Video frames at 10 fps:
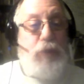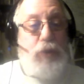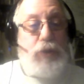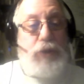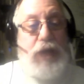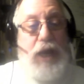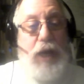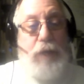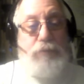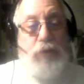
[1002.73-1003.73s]
is blown
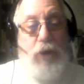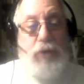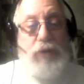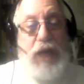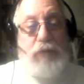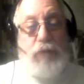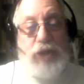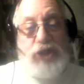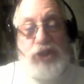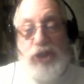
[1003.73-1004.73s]
on
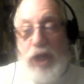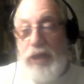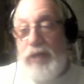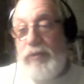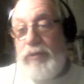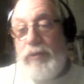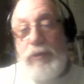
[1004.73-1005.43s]
Rosh Hashanah,